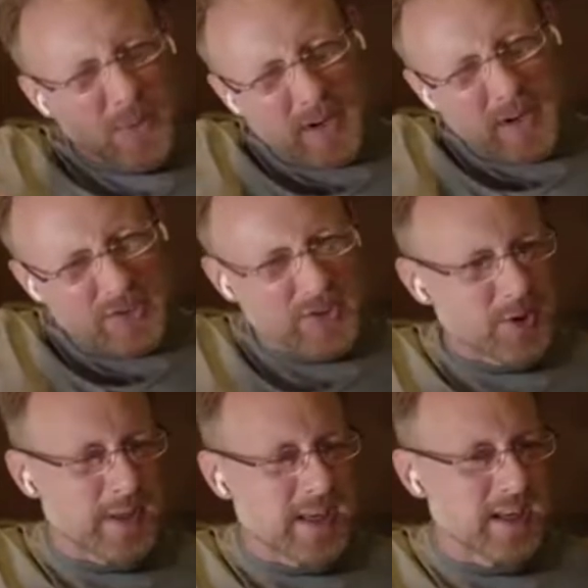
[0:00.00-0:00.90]
was at the
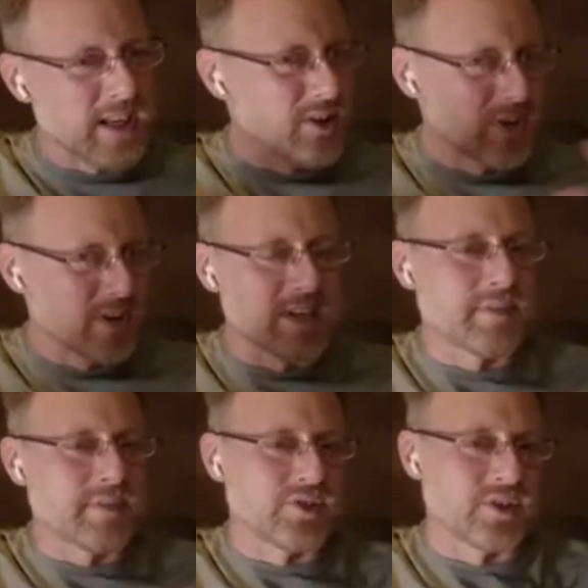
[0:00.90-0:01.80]
beginning. You start to have
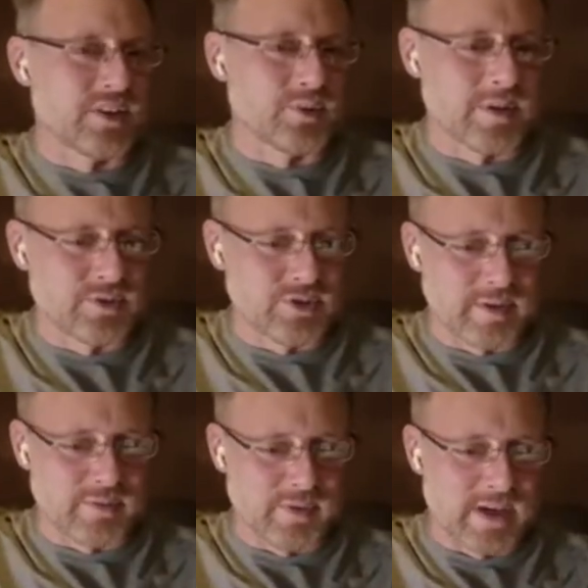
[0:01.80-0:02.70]
that sense around
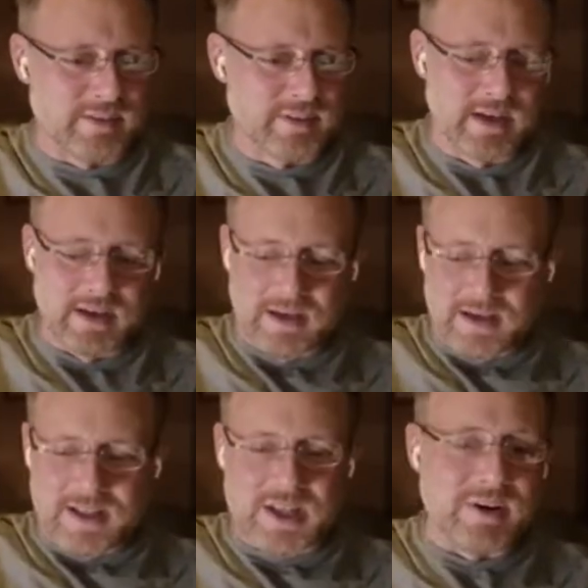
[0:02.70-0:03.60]
75.
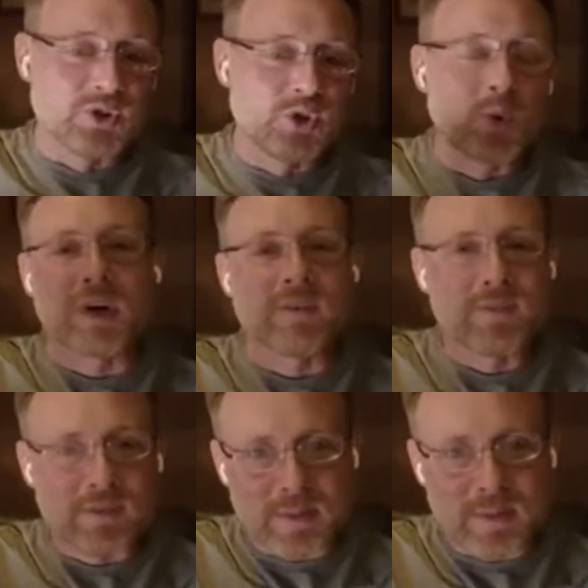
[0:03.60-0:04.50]
Then around
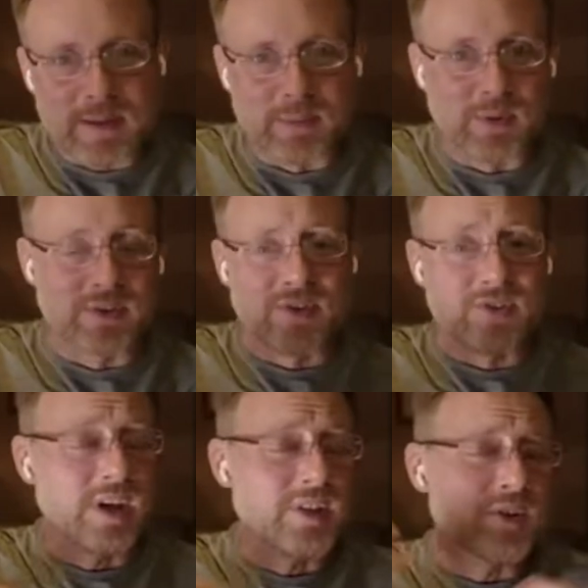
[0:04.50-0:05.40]
250 people, there's
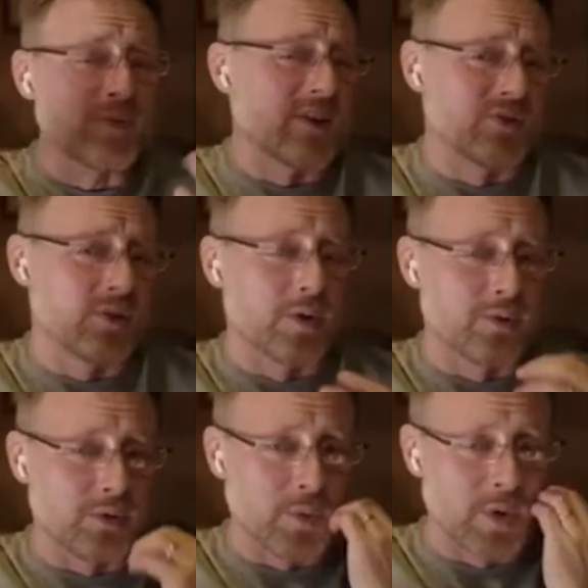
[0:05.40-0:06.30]
this other phase you go
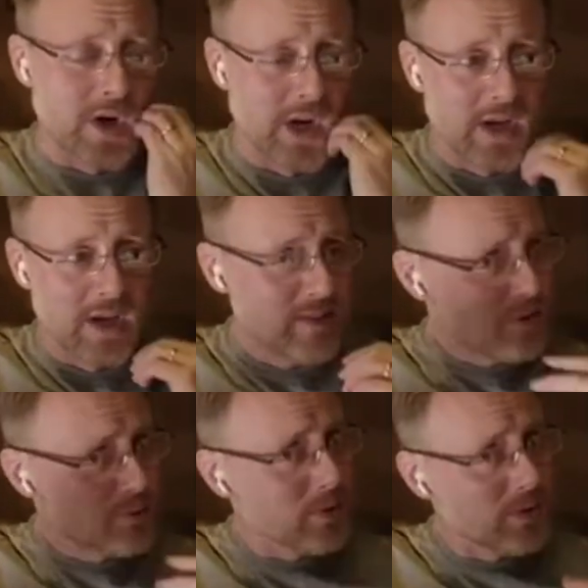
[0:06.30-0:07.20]
through where
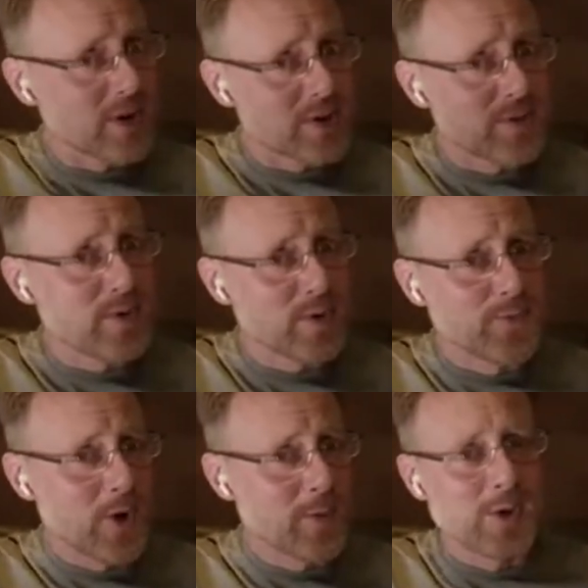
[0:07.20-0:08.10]
things really start to feel
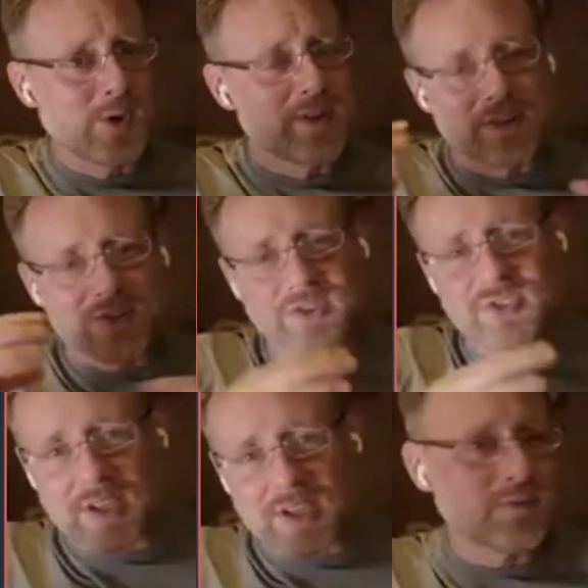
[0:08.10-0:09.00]
formal, and there's
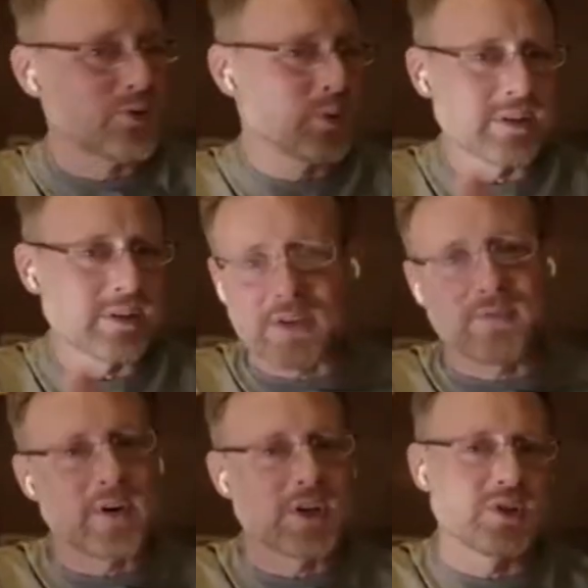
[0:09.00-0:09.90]
executives who are leading
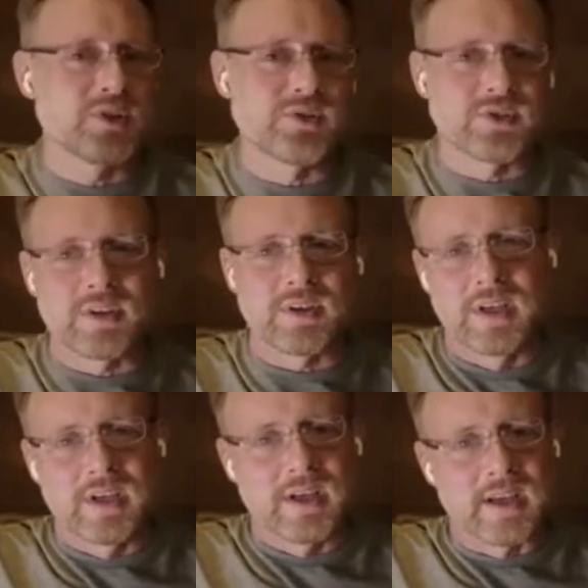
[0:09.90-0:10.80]
functions, and
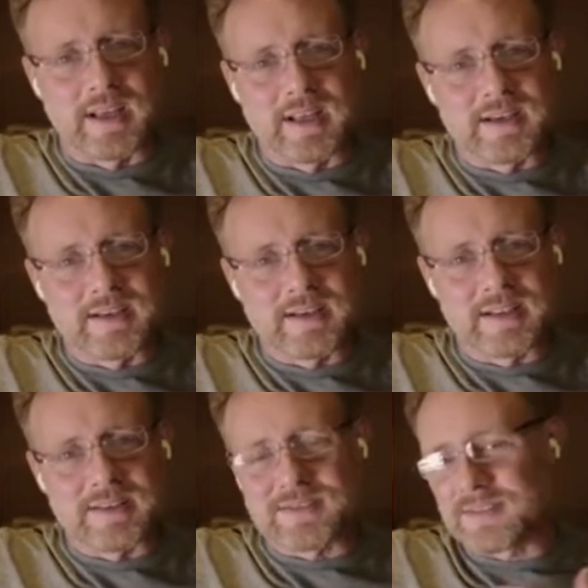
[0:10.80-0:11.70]

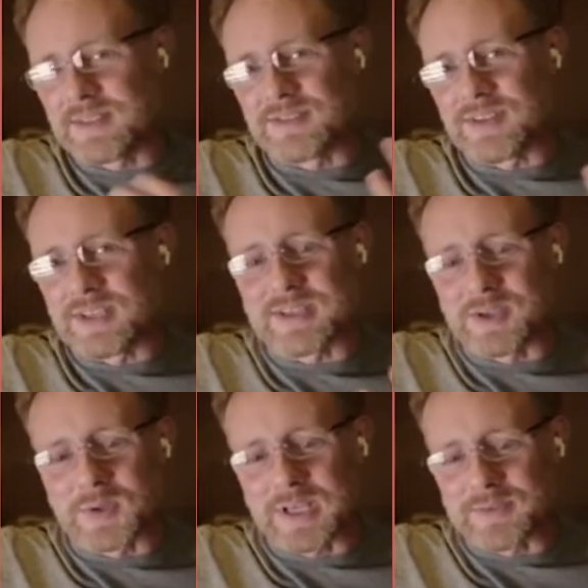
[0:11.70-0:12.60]
it's like,
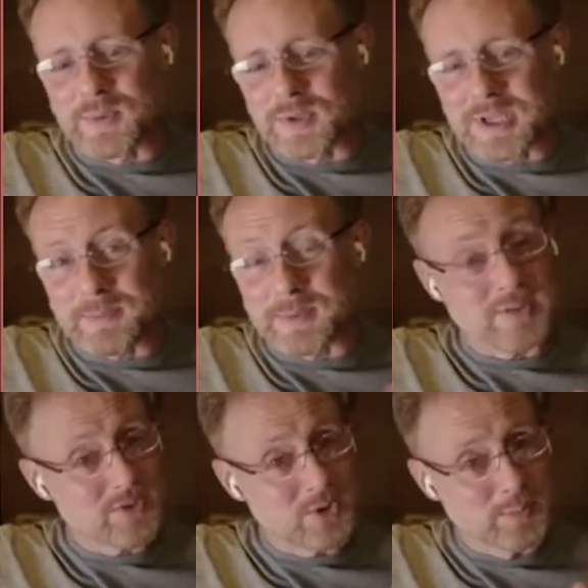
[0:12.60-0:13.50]
kind of a real company.
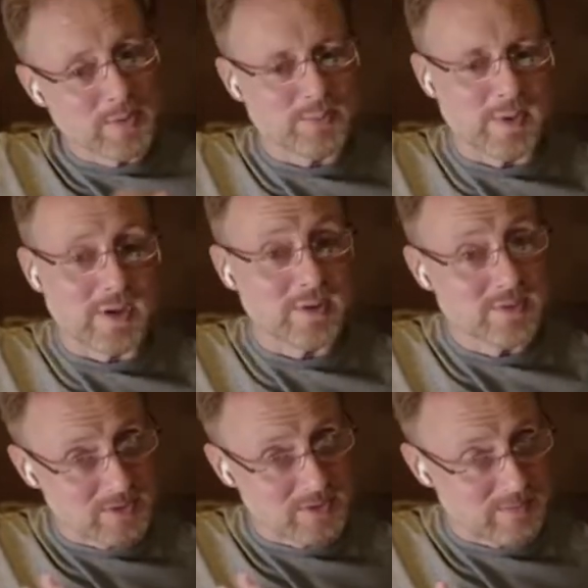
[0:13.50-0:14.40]
It's still pretty small.
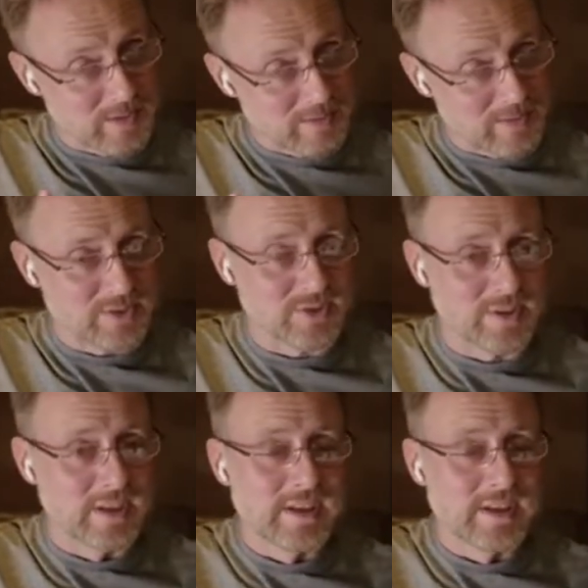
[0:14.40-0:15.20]
It's not 5,000